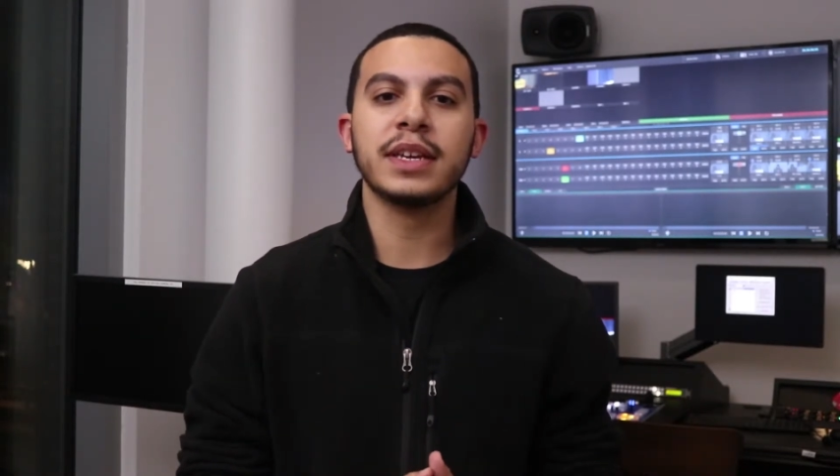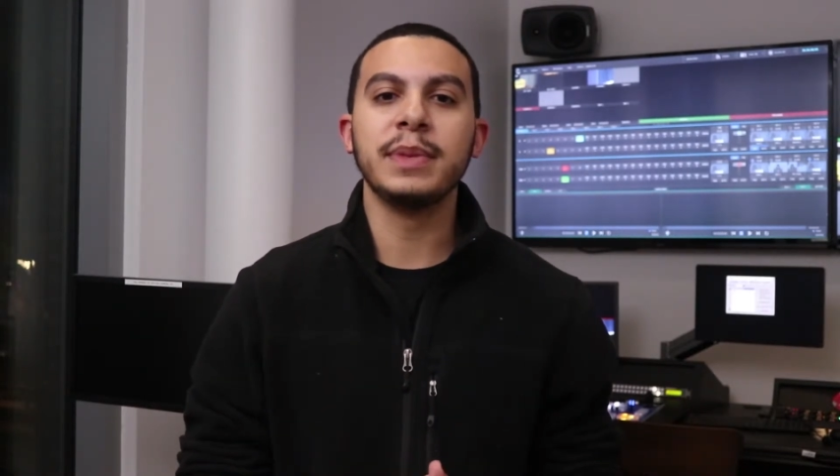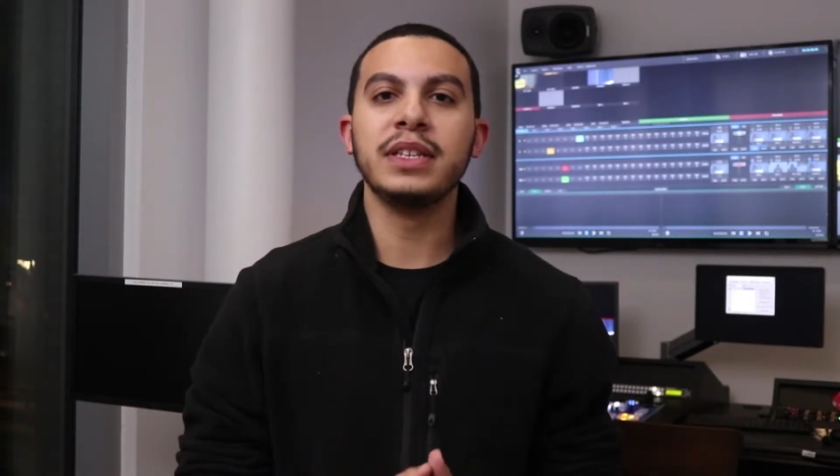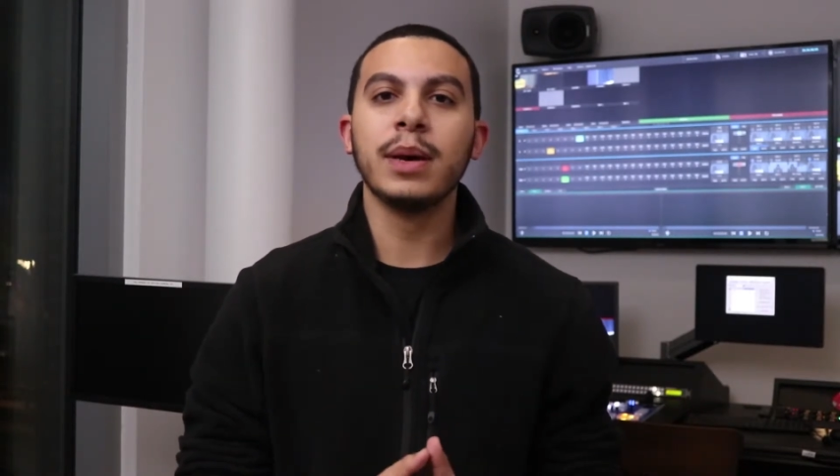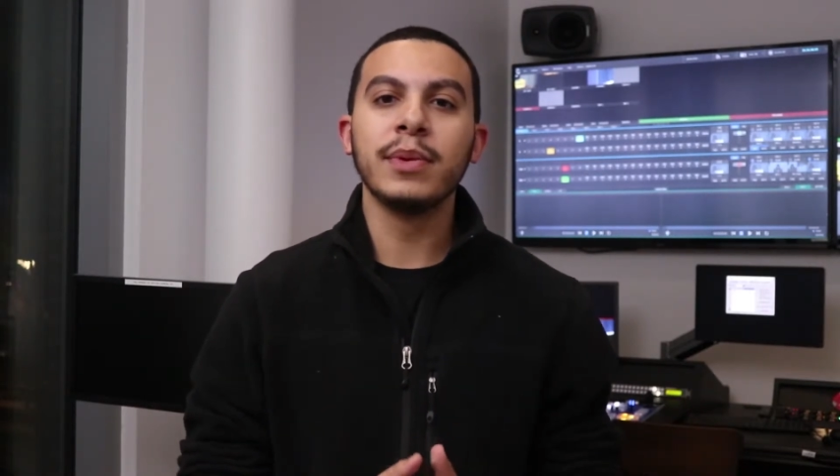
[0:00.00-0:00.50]
can
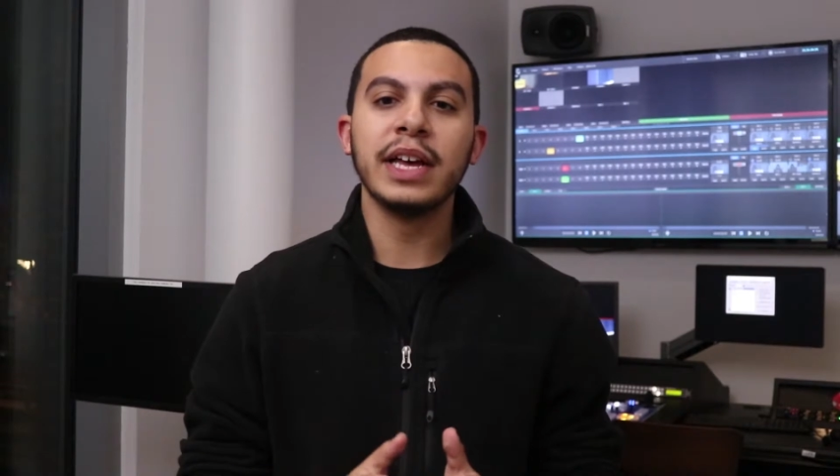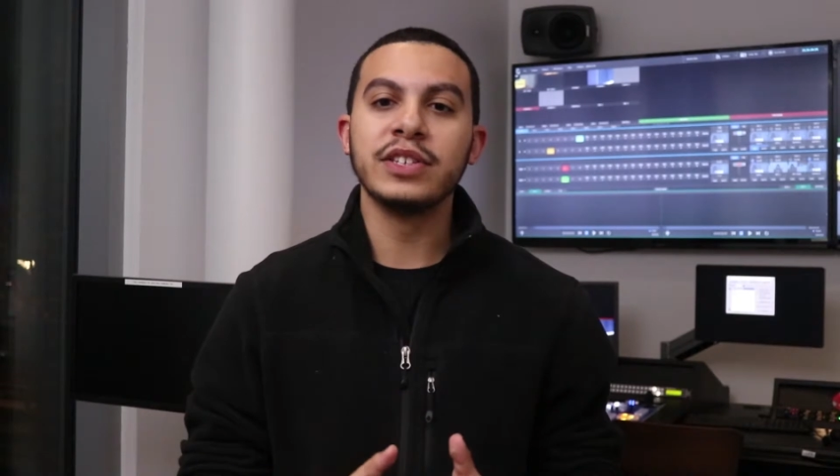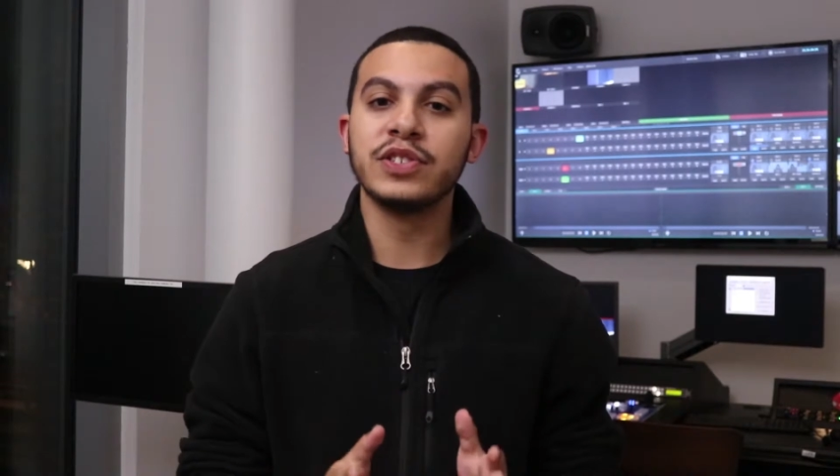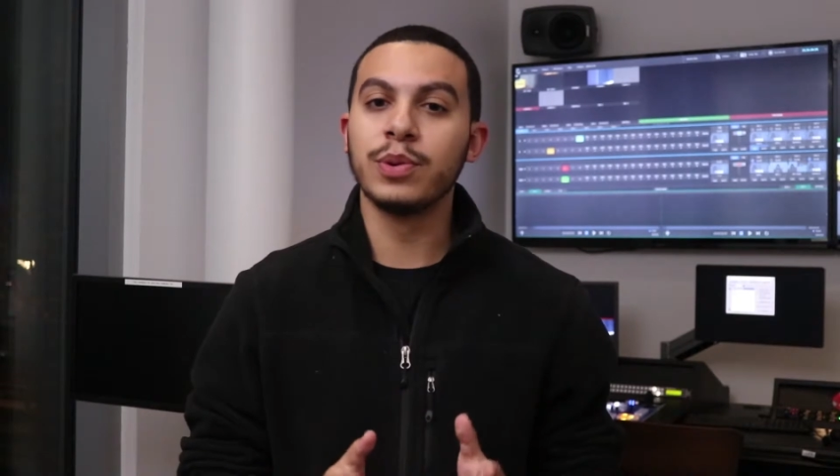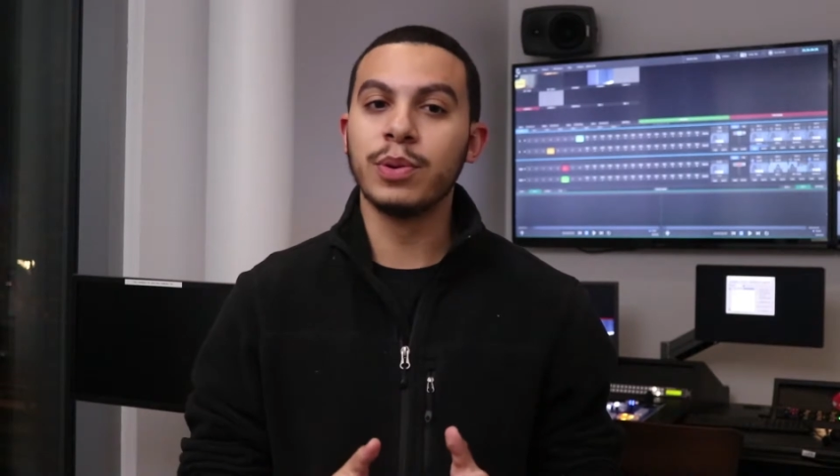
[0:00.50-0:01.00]
be double-edged
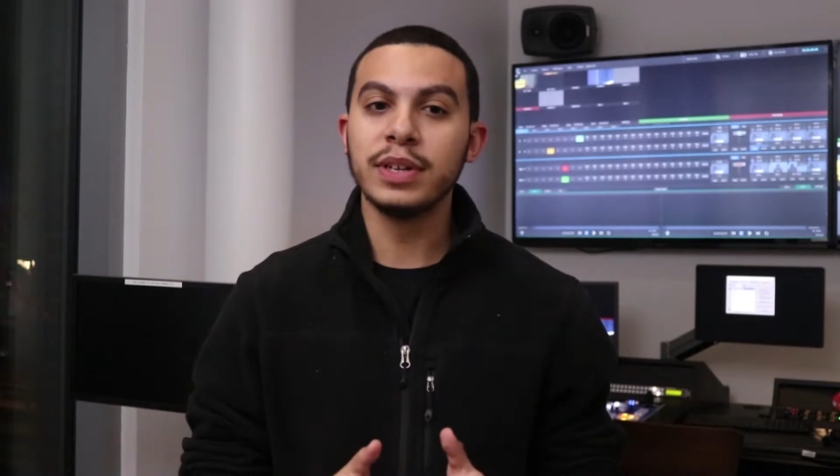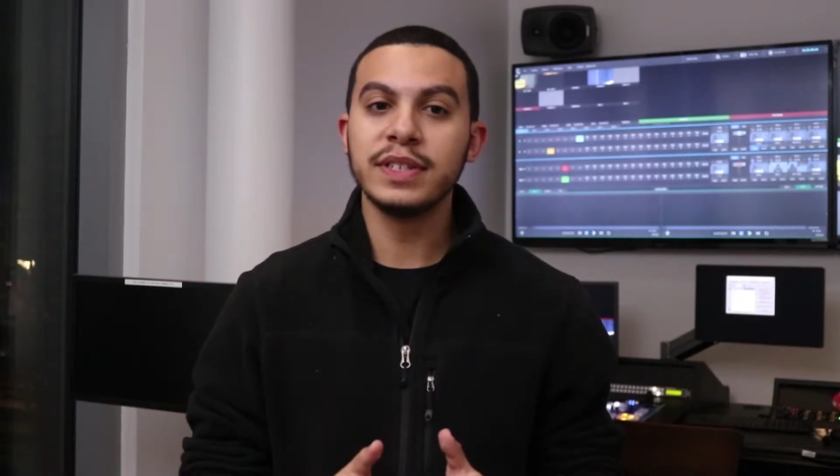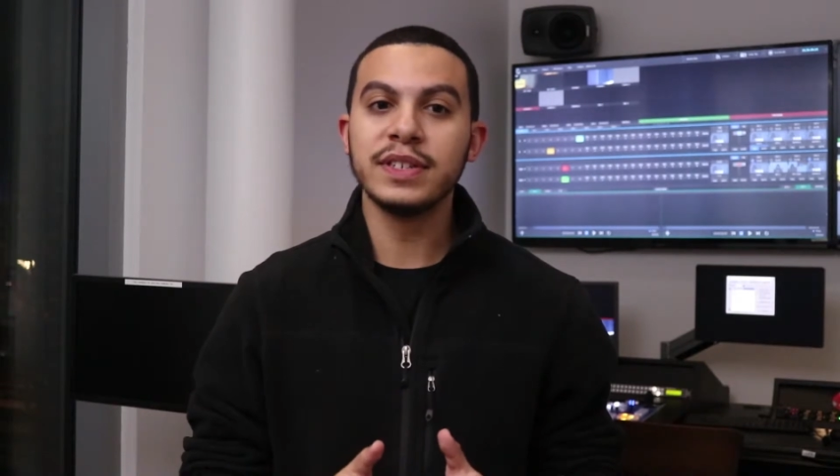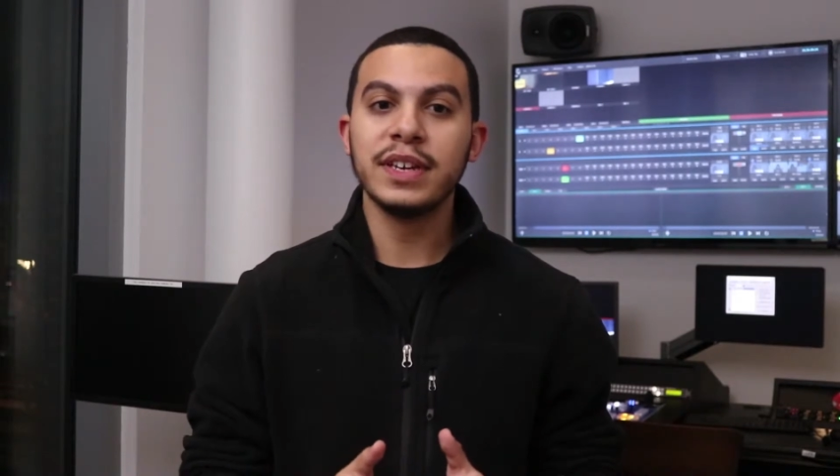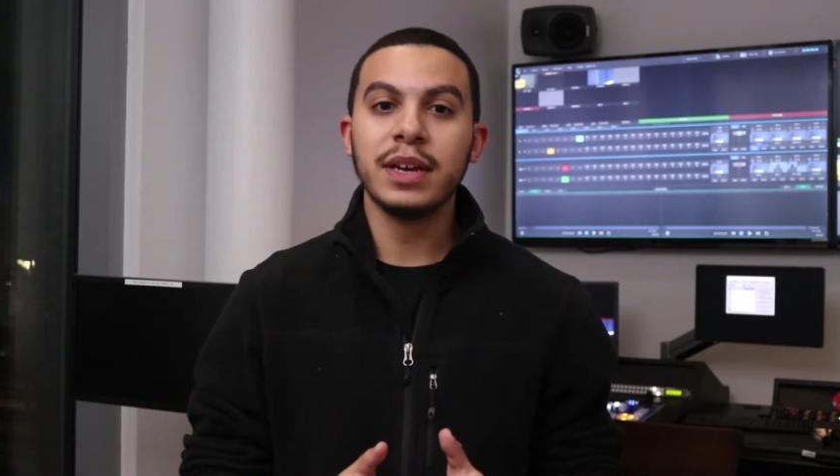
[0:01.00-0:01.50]

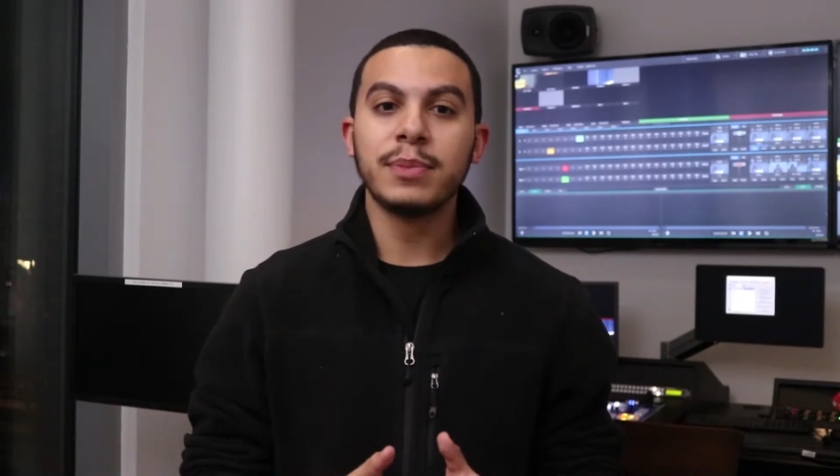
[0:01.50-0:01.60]
swords,